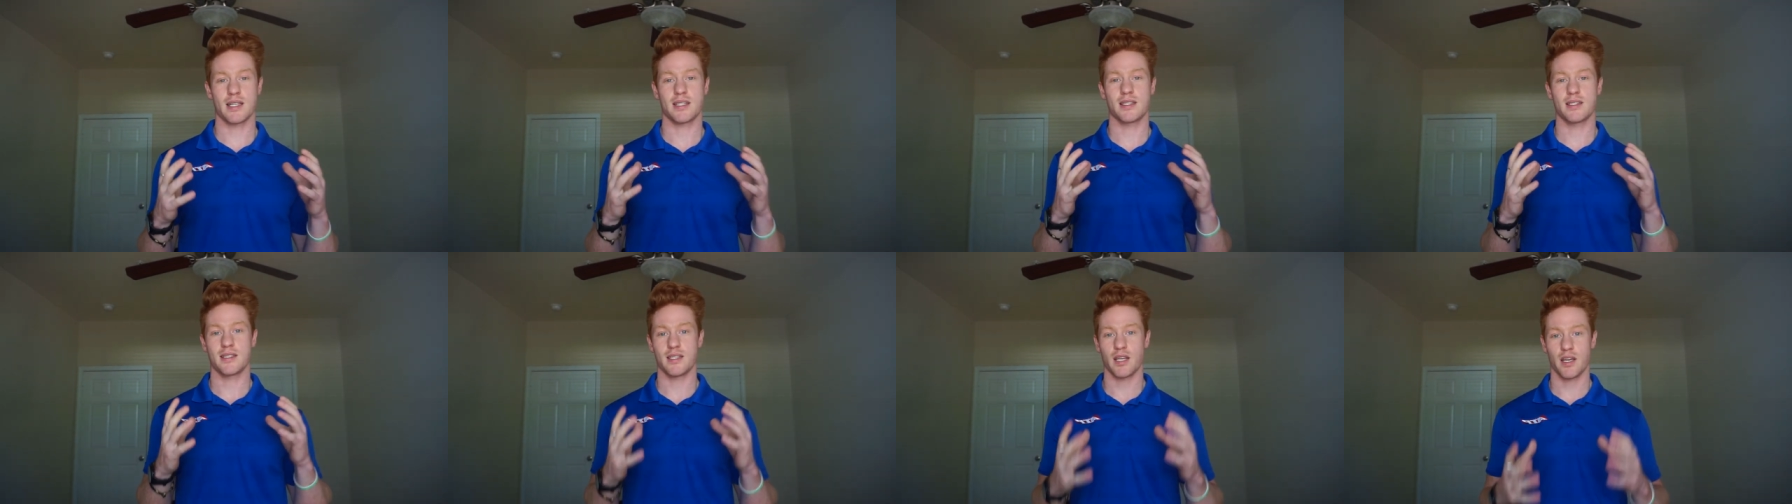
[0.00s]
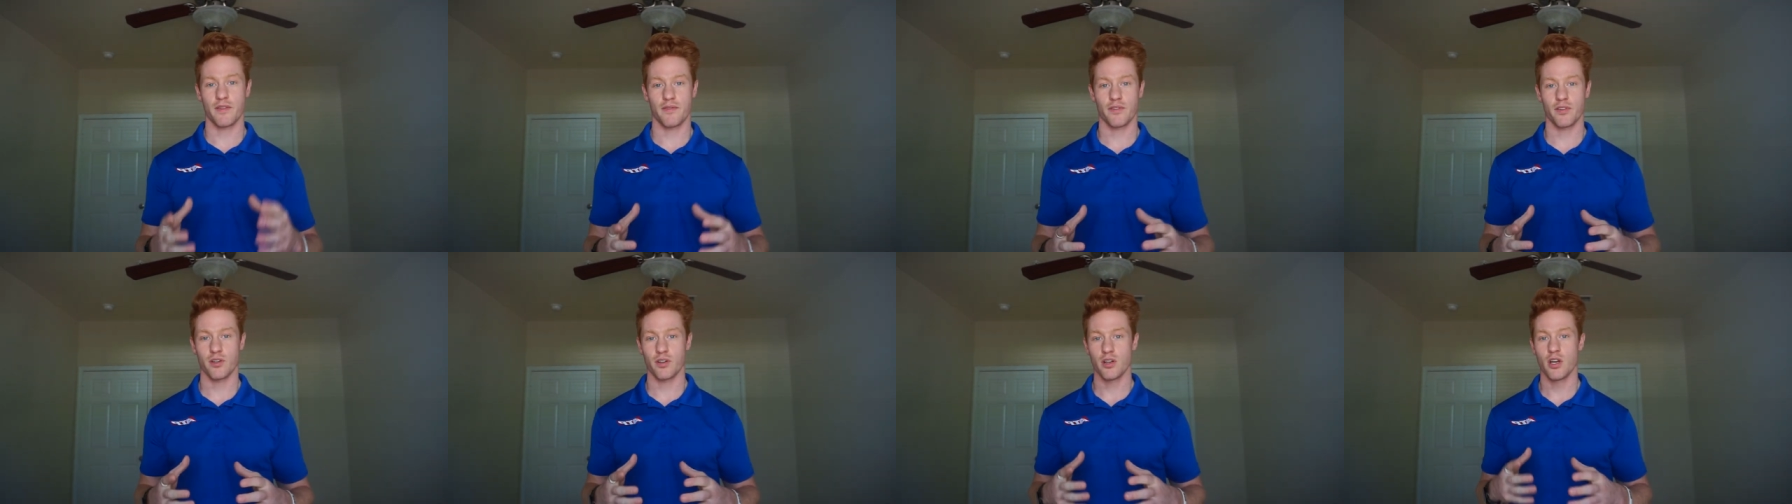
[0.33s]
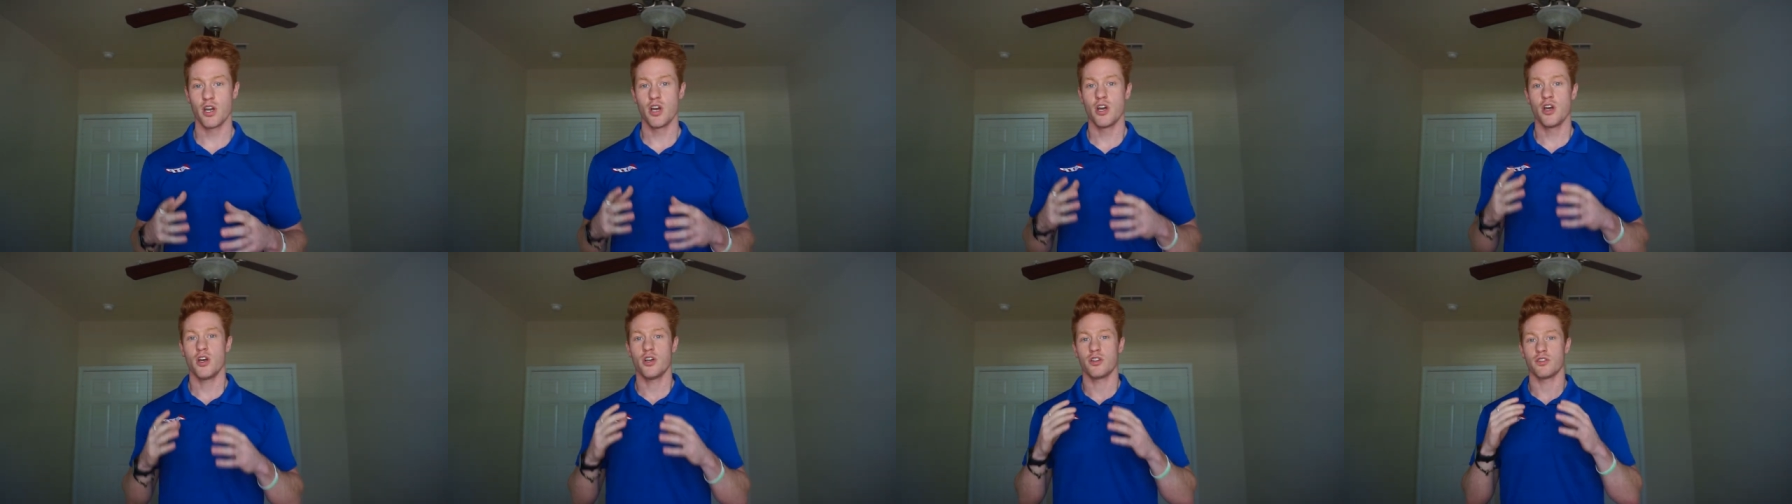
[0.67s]
safer
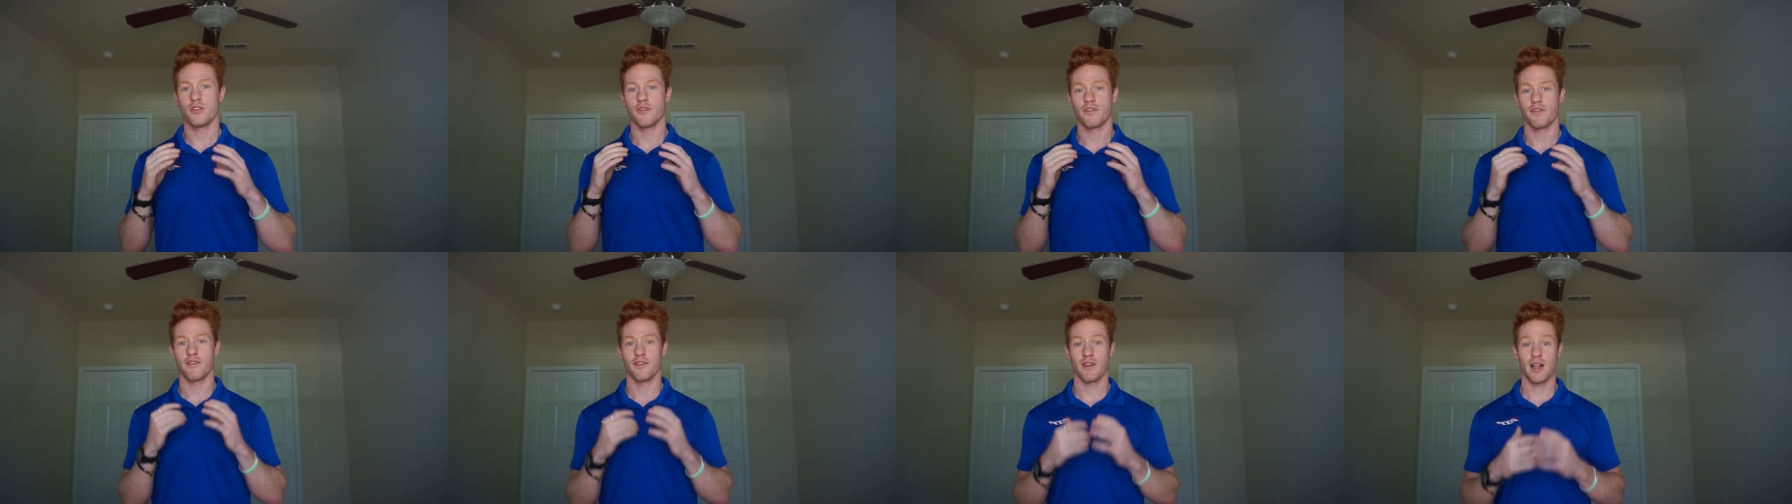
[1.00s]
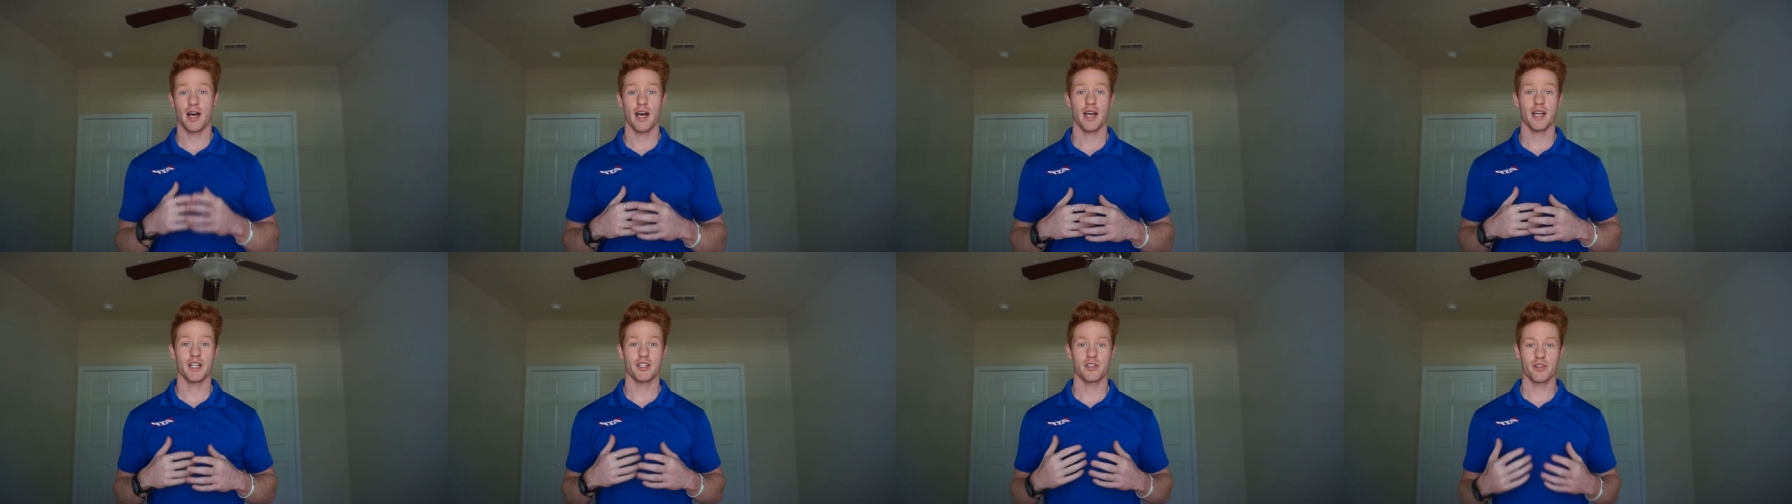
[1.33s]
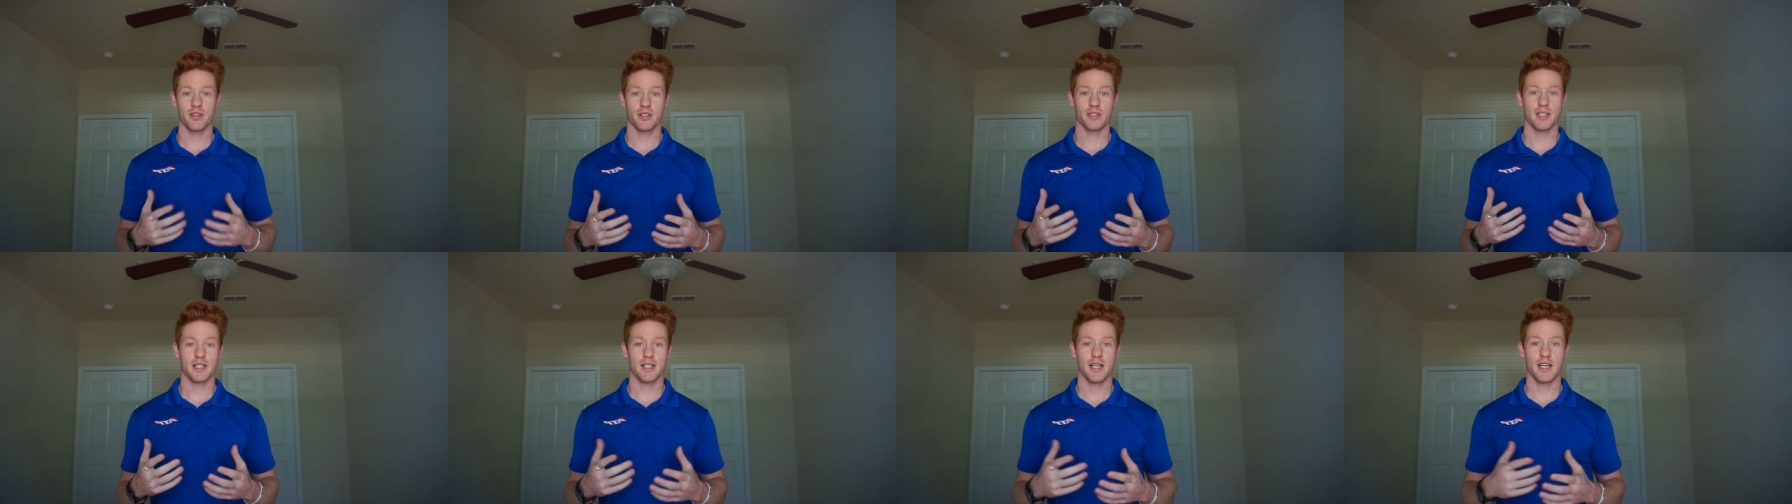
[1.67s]
to fly
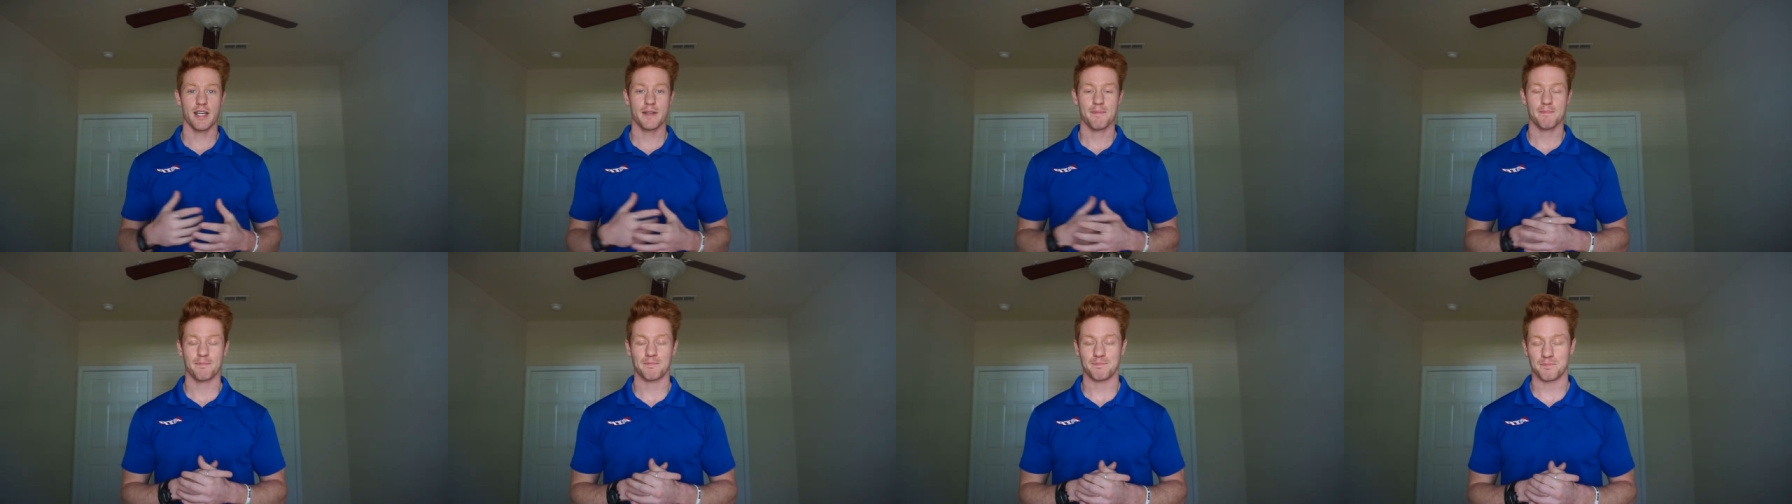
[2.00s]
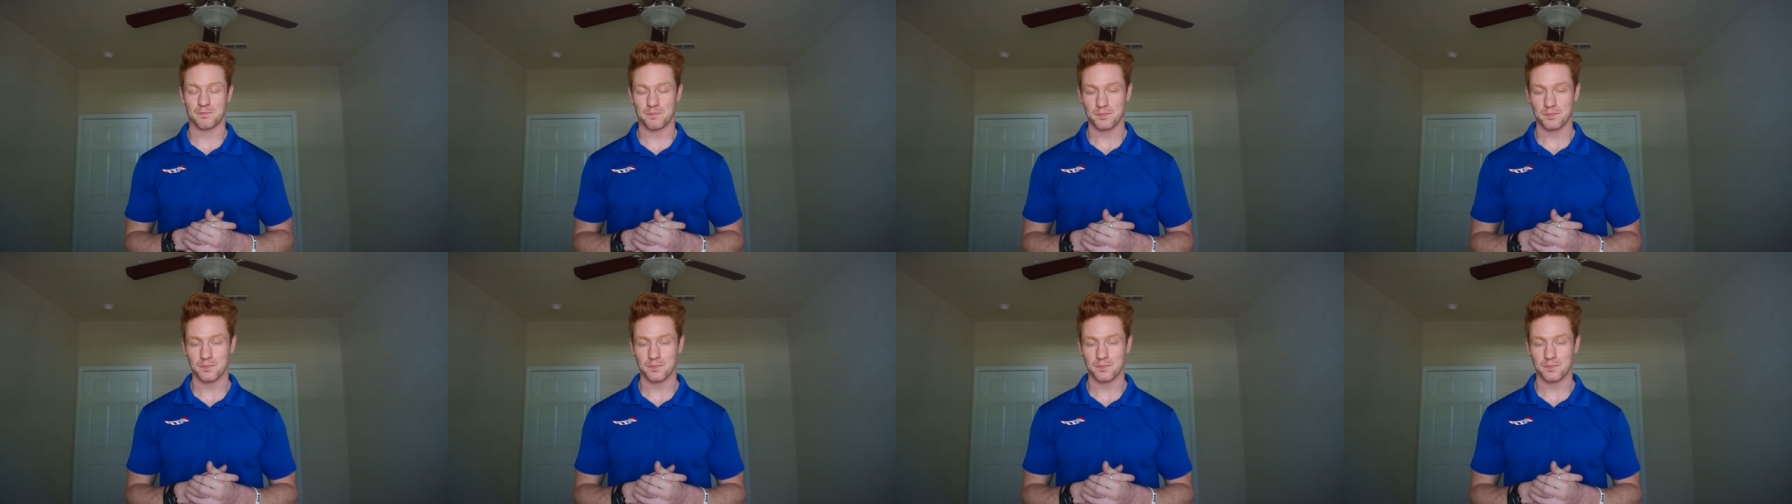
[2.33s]
during the day.